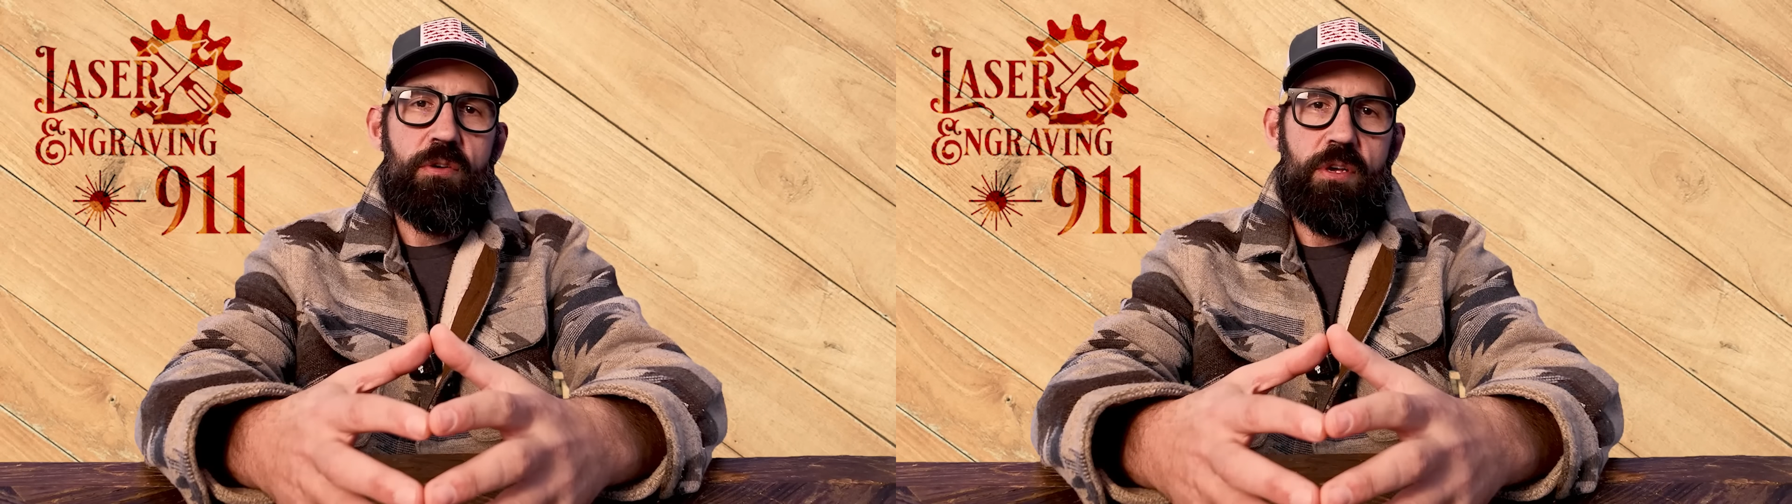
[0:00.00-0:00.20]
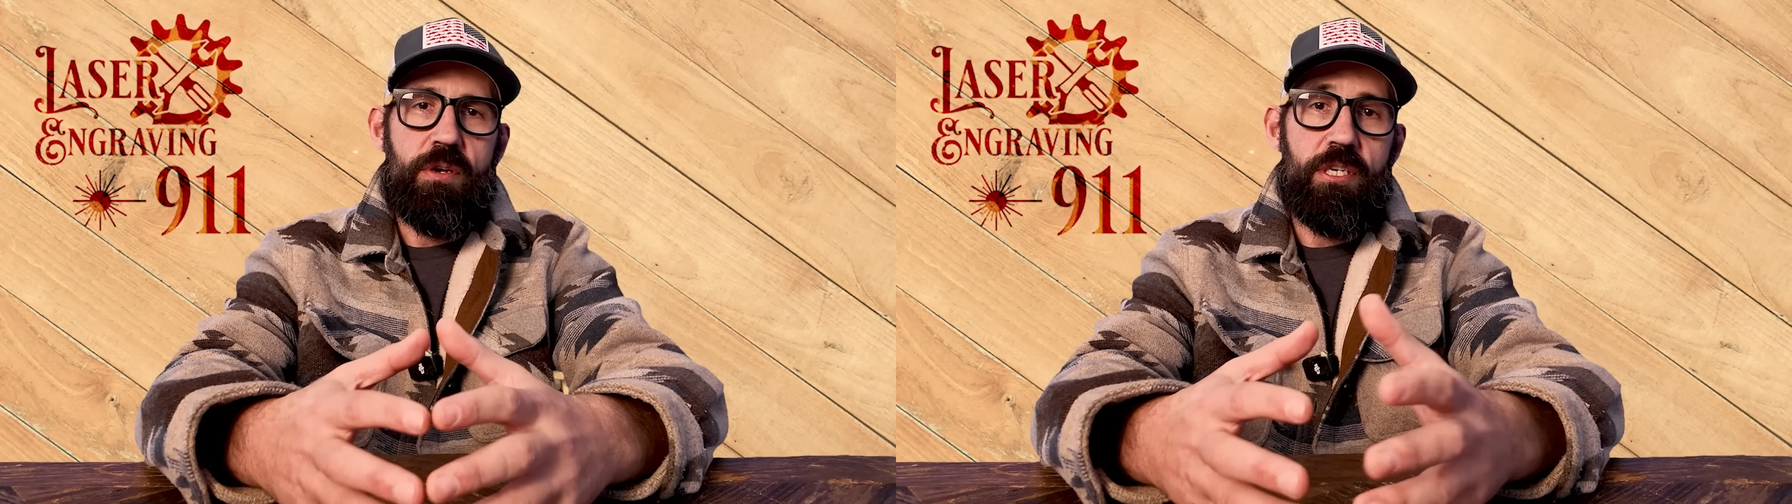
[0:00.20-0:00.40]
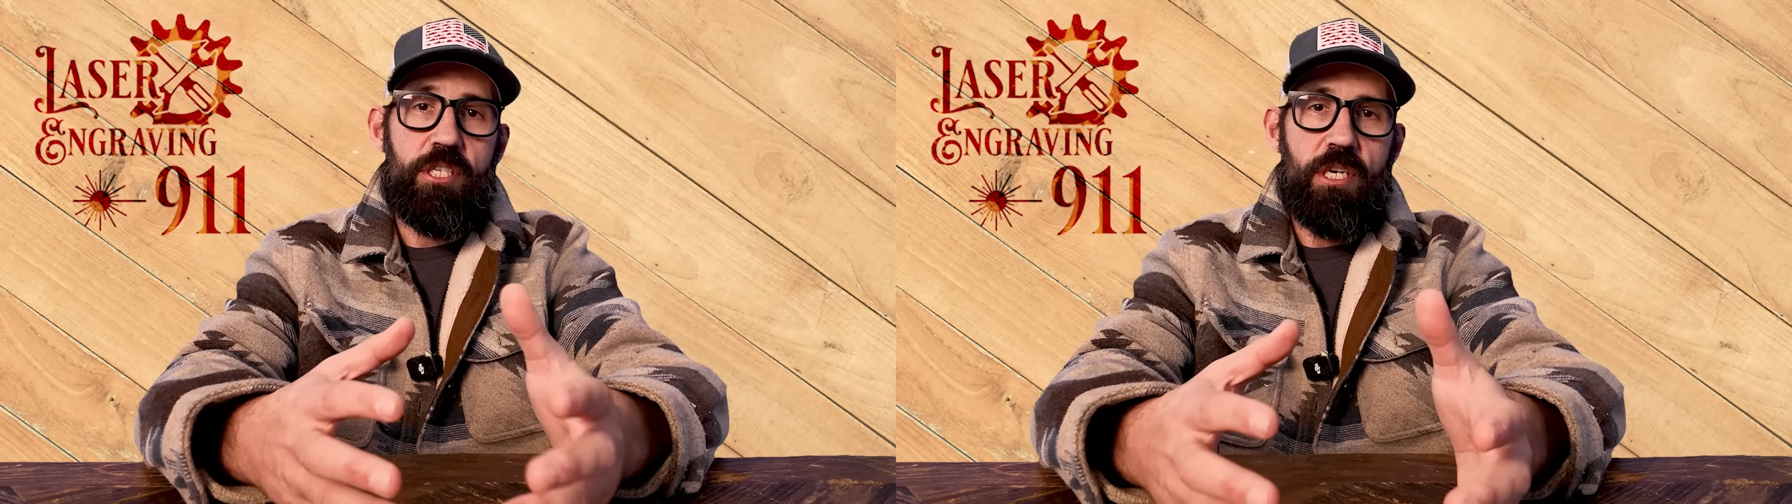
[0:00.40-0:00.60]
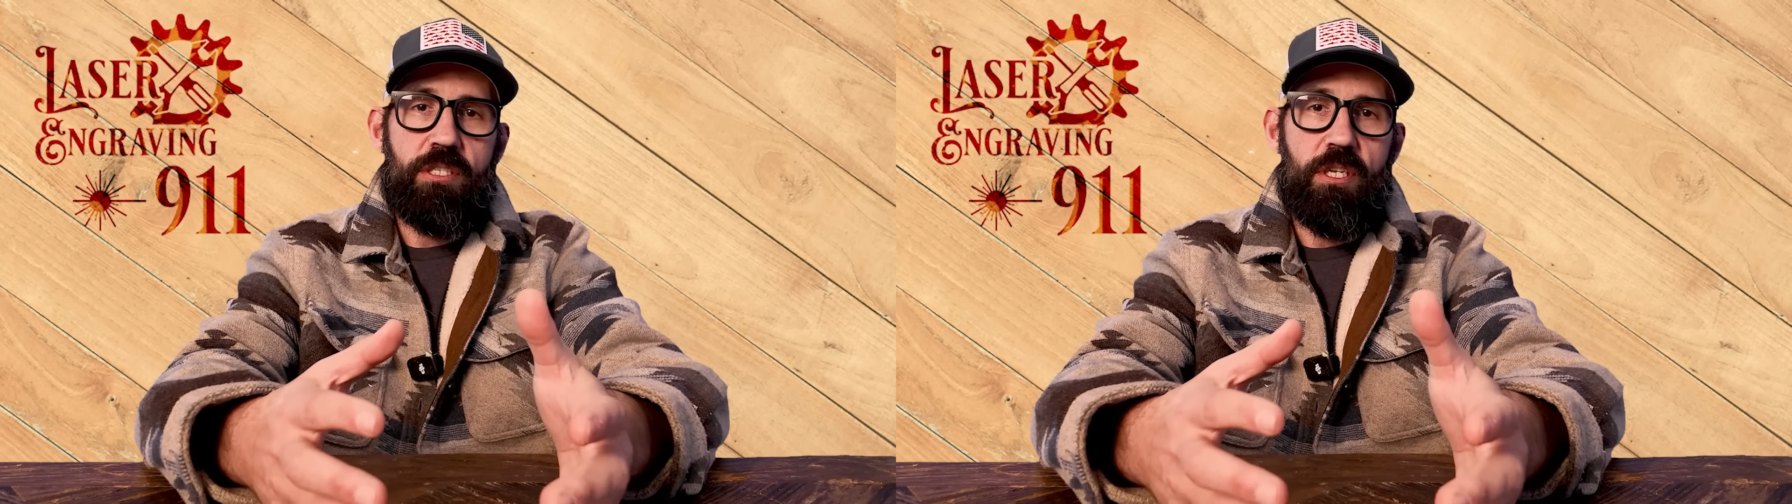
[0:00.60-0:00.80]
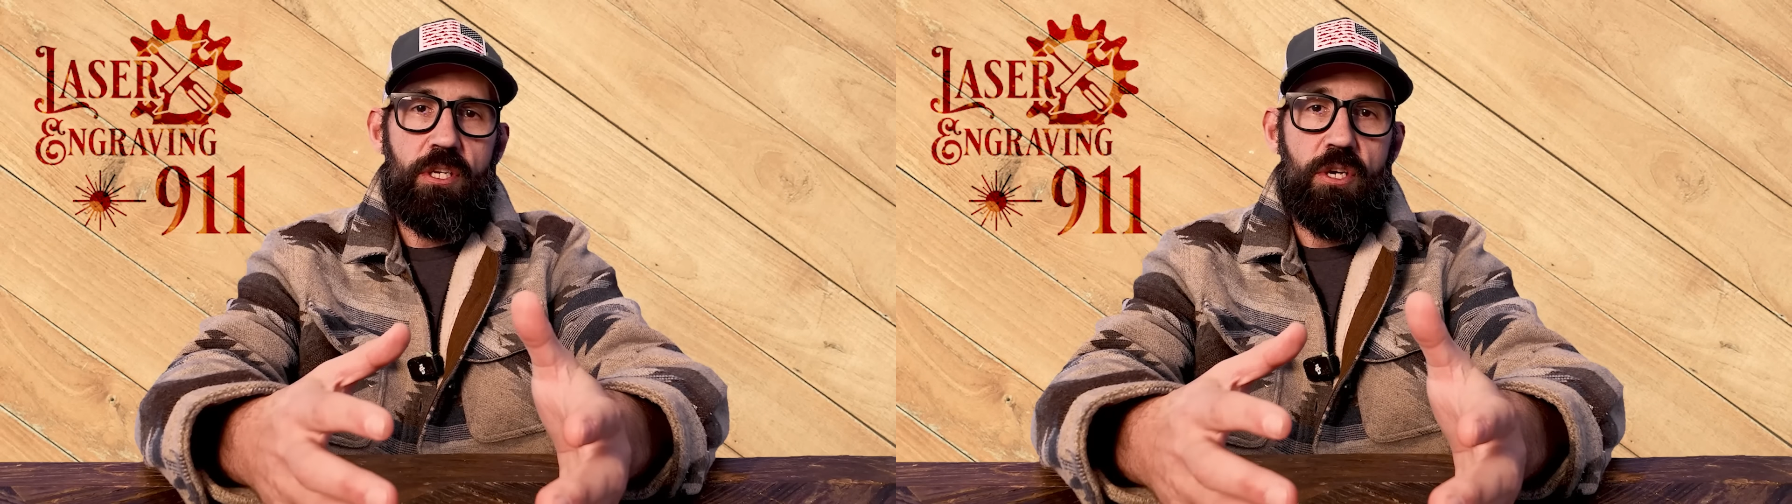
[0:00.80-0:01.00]
you can
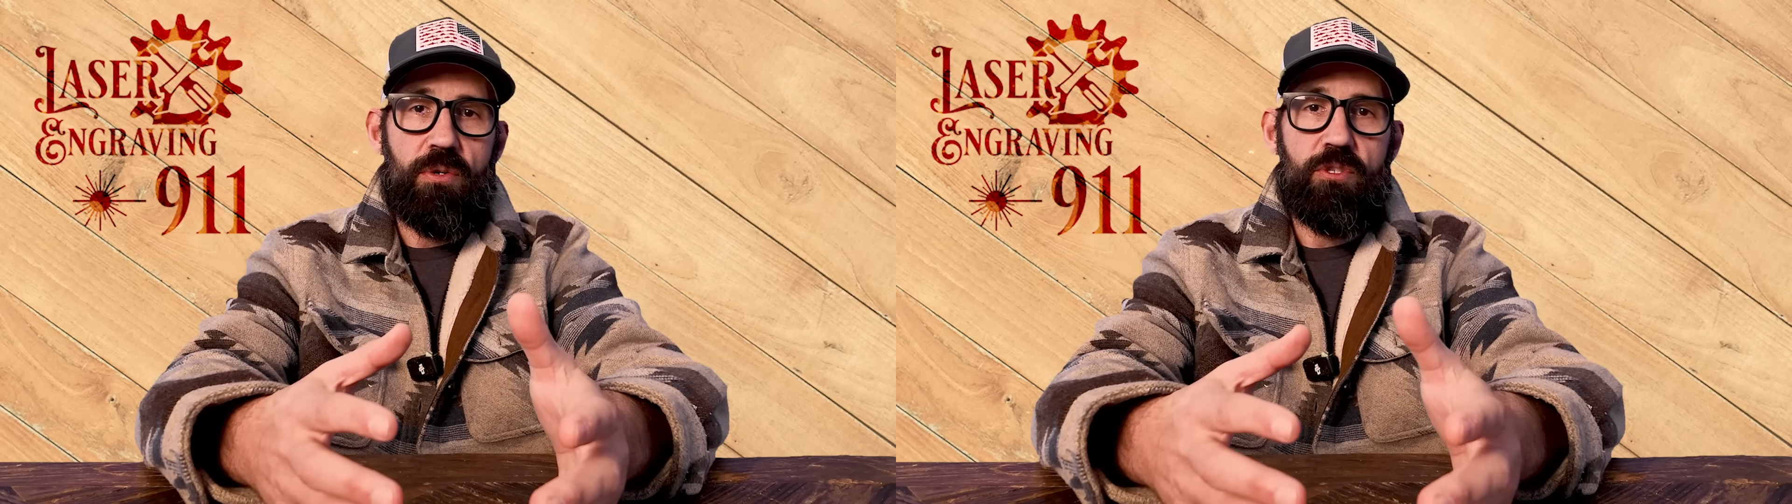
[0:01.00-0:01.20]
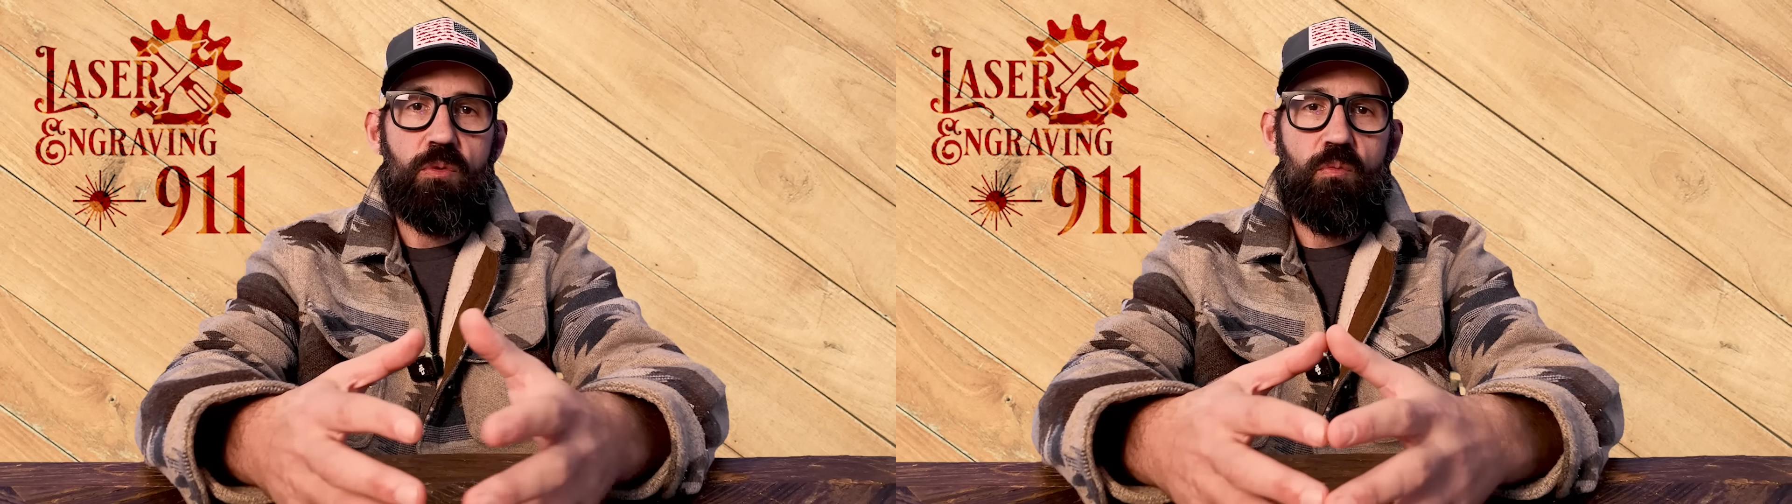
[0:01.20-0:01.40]
just use